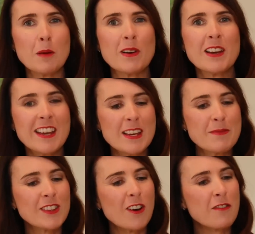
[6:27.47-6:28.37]
a
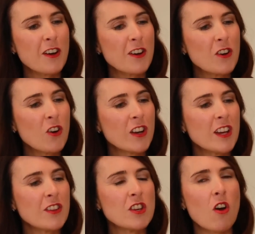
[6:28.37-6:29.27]
behemoth of a
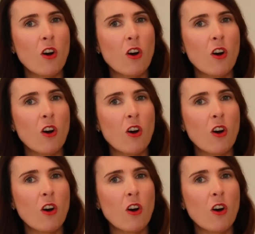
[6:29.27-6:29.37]
cookie, the